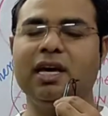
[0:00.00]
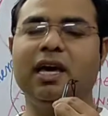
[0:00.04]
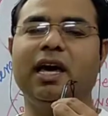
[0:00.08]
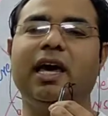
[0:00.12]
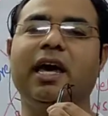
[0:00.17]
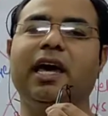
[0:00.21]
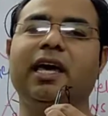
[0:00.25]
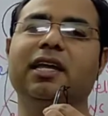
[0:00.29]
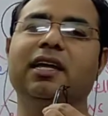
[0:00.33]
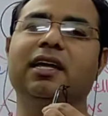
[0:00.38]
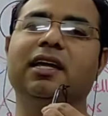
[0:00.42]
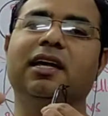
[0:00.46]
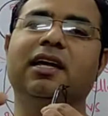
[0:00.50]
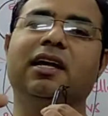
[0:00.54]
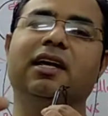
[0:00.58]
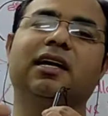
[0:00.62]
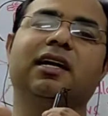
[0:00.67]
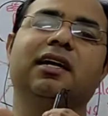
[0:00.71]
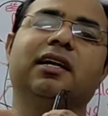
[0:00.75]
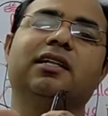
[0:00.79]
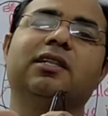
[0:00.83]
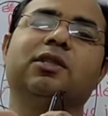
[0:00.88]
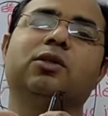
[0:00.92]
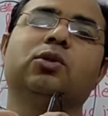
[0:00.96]
and
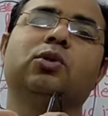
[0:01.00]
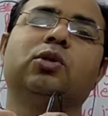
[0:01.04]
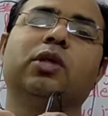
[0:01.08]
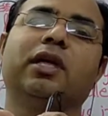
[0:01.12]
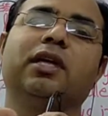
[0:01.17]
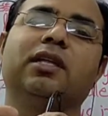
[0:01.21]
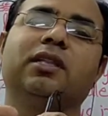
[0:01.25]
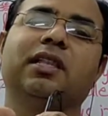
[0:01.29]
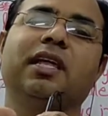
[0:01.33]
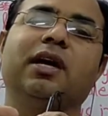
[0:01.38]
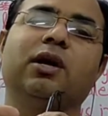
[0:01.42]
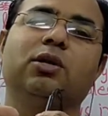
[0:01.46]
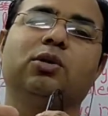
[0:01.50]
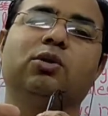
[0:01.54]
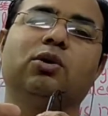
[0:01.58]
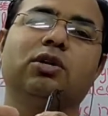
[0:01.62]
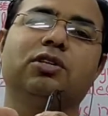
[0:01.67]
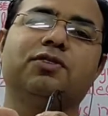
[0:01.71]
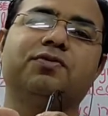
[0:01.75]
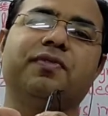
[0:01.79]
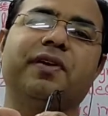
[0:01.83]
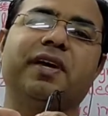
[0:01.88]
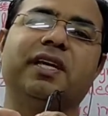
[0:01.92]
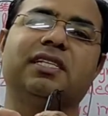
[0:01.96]

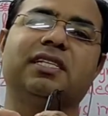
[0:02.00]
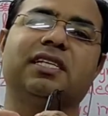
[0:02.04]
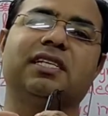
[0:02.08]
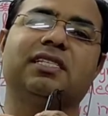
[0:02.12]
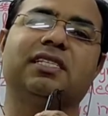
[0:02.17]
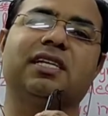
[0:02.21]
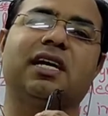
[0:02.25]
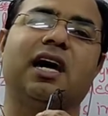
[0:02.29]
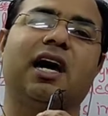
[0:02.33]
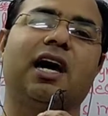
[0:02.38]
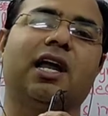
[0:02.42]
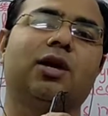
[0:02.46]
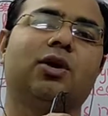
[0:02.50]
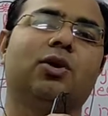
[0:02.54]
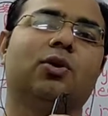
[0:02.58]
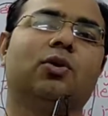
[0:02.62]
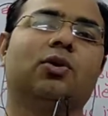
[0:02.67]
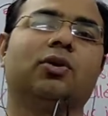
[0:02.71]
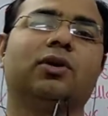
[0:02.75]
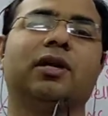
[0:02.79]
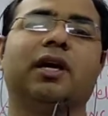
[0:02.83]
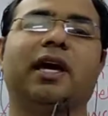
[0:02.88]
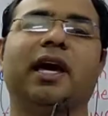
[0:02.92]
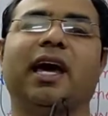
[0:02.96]
those phases are
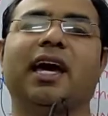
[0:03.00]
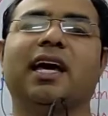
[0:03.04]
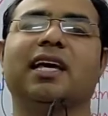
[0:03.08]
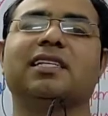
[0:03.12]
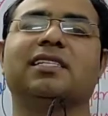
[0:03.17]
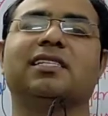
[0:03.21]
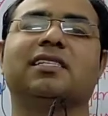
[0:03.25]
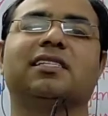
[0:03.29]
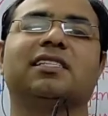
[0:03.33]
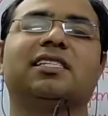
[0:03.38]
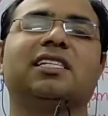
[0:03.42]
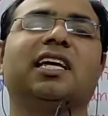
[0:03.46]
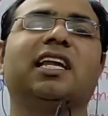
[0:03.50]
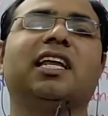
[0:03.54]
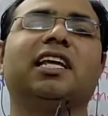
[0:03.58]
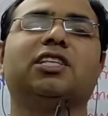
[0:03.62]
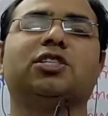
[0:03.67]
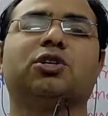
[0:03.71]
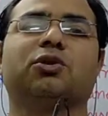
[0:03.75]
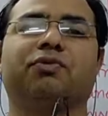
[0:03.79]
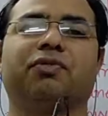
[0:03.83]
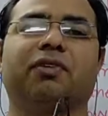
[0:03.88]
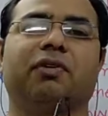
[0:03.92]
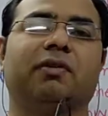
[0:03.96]
known as a
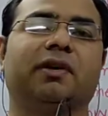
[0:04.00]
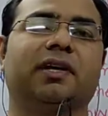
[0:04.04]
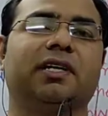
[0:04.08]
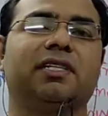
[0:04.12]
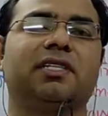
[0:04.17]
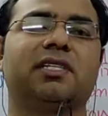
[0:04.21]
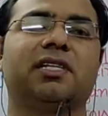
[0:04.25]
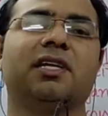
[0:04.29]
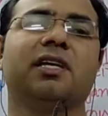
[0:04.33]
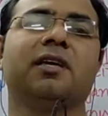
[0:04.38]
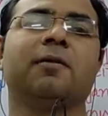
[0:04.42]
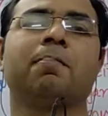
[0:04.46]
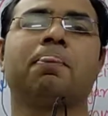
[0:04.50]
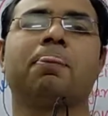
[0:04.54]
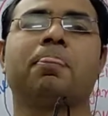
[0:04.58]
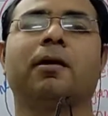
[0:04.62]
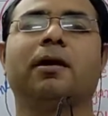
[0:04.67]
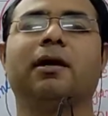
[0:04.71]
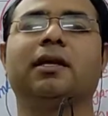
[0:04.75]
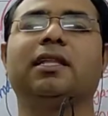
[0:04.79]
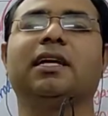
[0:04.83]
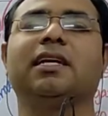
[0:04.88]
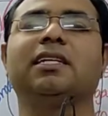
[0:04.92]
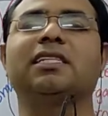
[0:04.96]
series of events
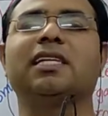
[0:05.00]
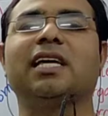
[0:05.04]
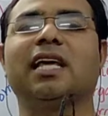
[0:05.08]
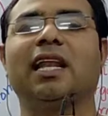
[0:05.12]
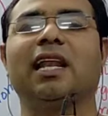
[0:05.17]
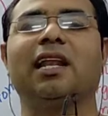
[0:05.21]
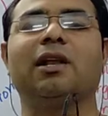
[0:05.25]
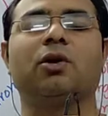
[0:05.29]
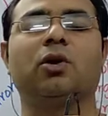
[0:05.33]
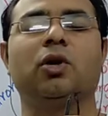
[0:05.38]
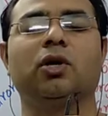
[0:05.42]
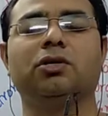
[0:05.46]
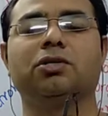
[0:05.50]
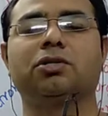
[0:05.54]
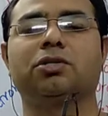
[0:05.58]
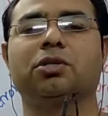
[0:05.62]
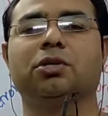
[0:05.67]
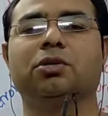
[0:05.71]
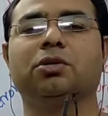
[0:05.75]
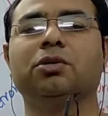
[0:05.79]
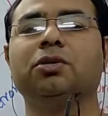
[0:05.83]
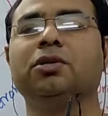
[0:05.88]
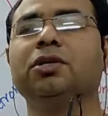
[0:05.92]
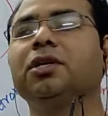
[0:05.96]
that cell goes
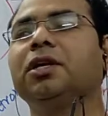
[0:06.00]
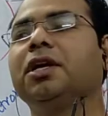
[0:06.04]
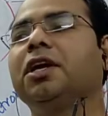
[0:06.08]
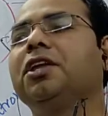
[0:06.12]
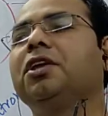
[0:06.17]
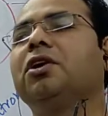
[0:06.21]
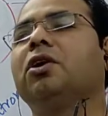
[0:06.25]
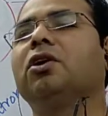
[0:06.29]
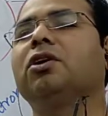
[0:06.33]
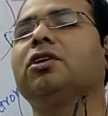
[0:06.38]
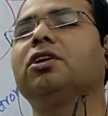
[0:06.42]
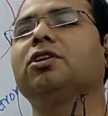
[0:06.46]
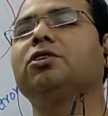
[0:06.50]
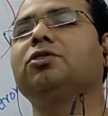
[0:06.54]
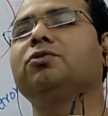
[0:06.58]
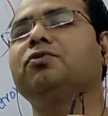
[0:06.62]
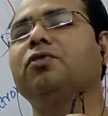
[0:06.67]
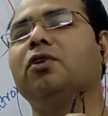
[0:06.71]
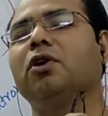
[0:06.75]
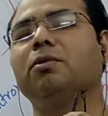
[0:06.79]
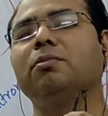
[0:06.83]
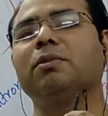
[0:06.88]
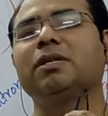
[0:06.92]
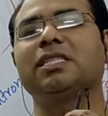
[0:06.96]
through in order to
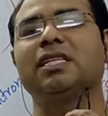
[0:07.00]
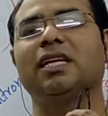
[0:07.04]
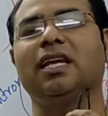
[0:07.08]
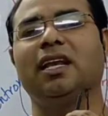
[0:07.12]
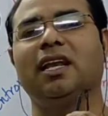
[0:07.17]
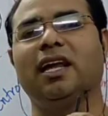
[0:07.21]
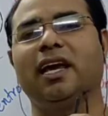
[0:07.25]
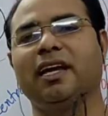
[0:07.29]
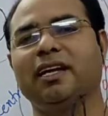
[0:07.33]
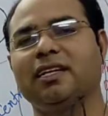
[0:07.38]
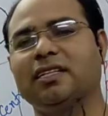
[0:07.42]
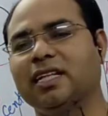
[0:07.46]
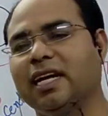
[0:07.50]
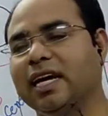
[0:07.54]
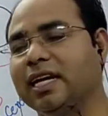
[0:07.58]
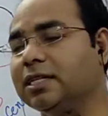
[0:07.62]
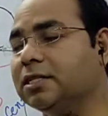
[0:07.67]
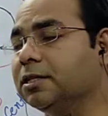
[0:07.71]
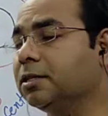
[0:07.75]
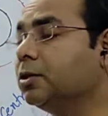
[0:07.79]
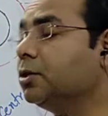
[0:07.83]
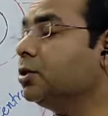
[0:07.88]
form a cell like that.